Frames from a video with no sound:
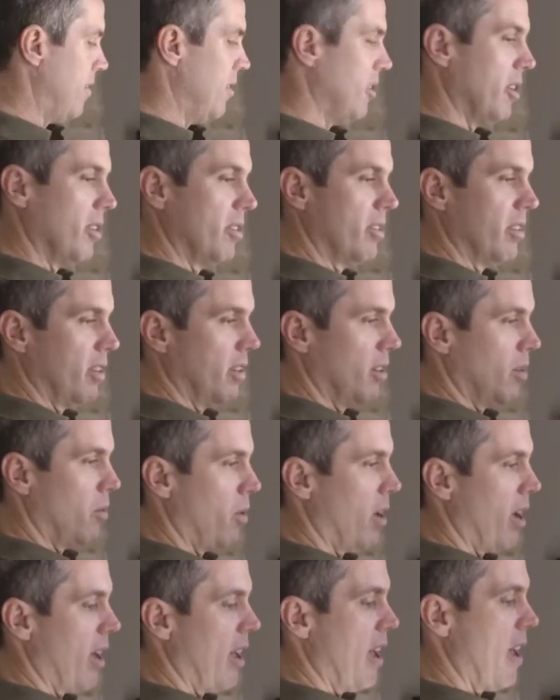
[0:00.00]
my wife
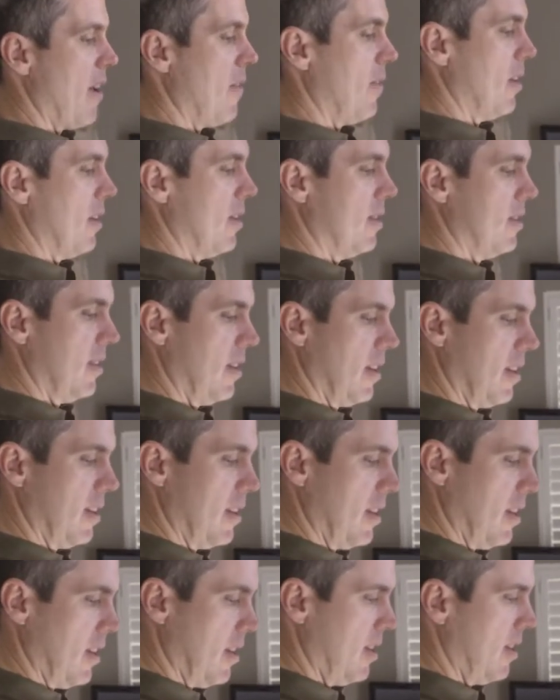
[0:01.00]
again take me to the
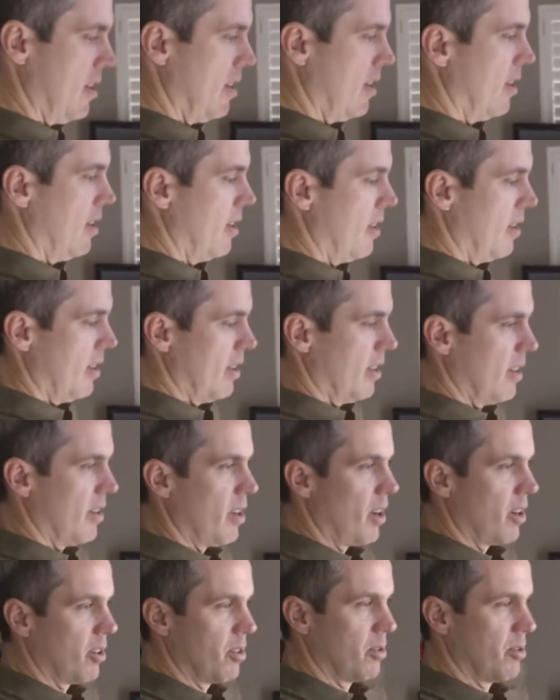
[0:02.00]
hospital.
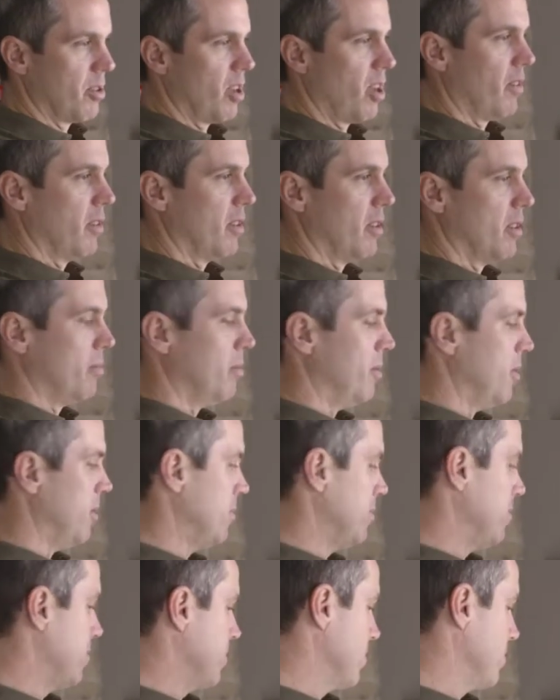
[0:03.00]
With this one, it was
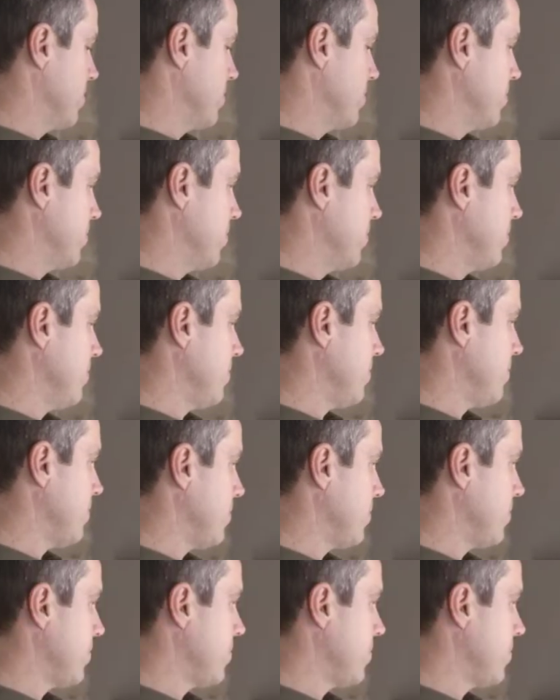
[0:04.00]
too big, and so